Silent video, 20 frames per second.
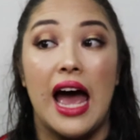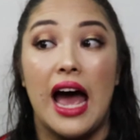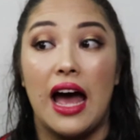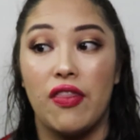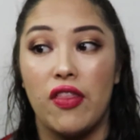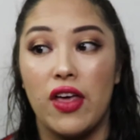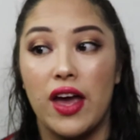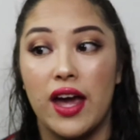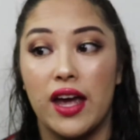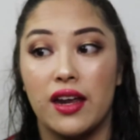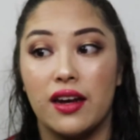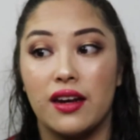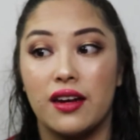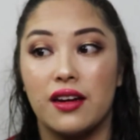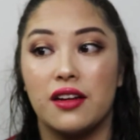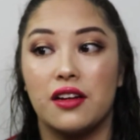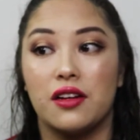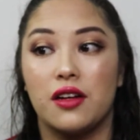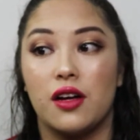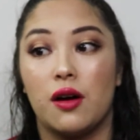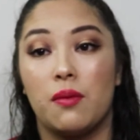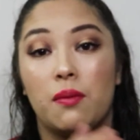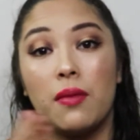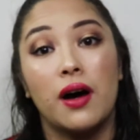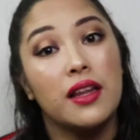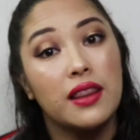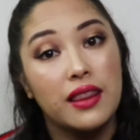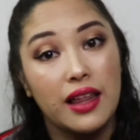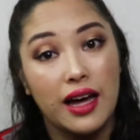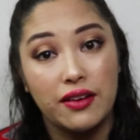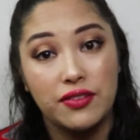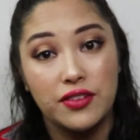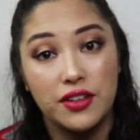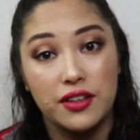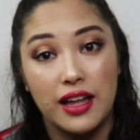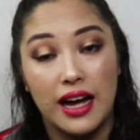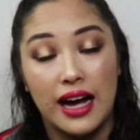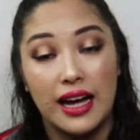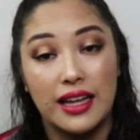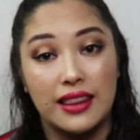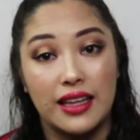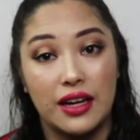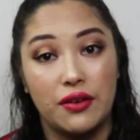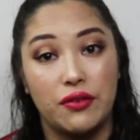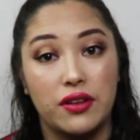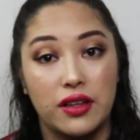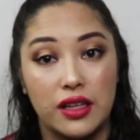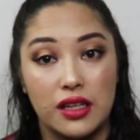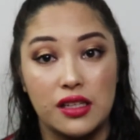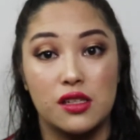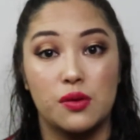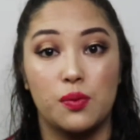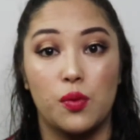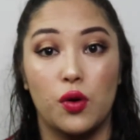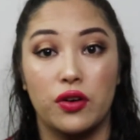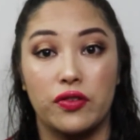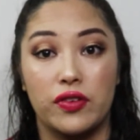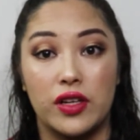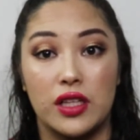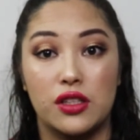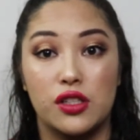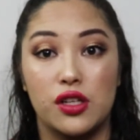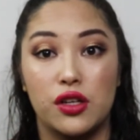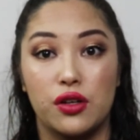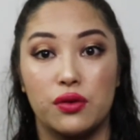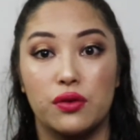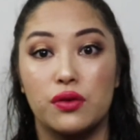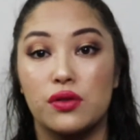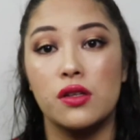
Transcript: And then a month after that, they released Morphe 2.